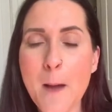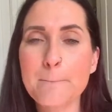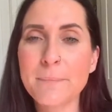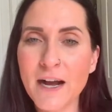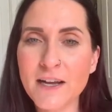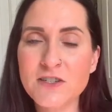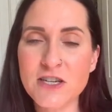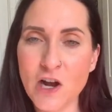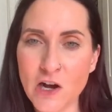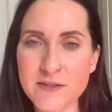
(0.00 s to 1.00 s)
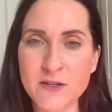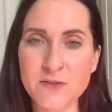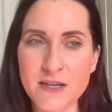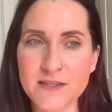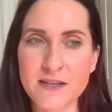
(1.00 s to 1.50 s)
but she also
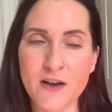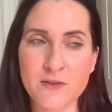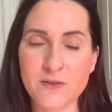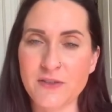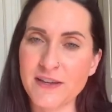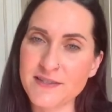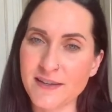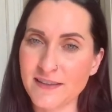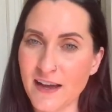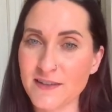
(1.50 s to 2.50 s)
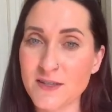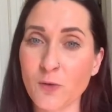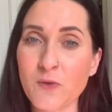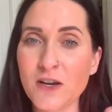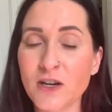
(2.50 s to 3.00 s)
does other things like that. So
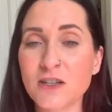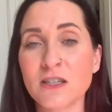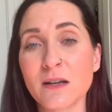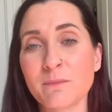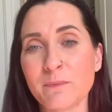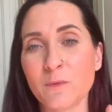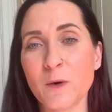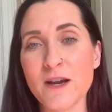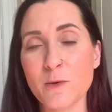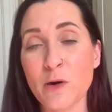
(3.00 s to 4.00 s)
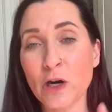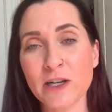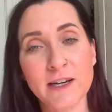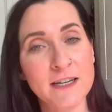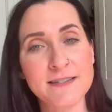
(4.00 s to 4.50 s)
we are
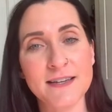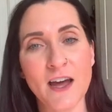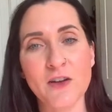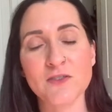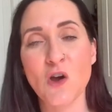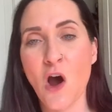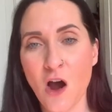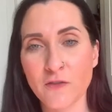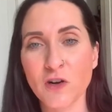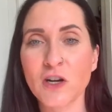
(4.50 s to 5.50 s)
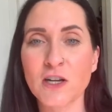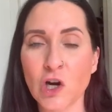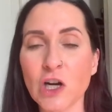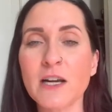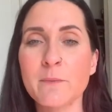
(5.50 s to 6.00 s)
partnering together to offer an
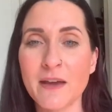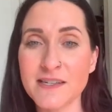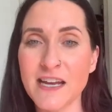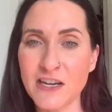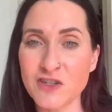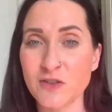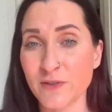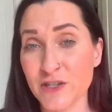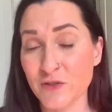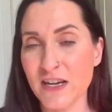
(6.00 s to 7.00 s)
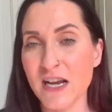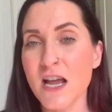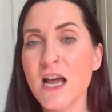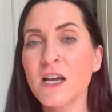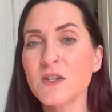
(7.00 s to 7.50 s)
art and meditation retreat.
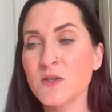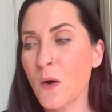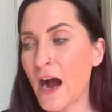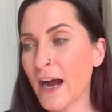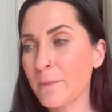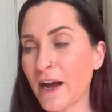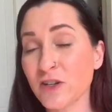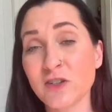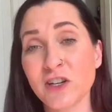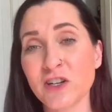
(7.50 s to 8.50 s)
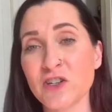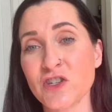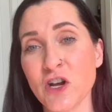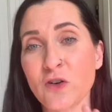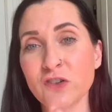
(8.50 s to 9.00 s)
So I'm actually going to
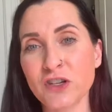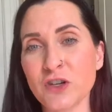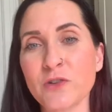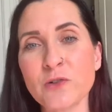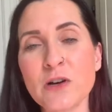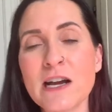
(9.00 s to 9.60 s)
show you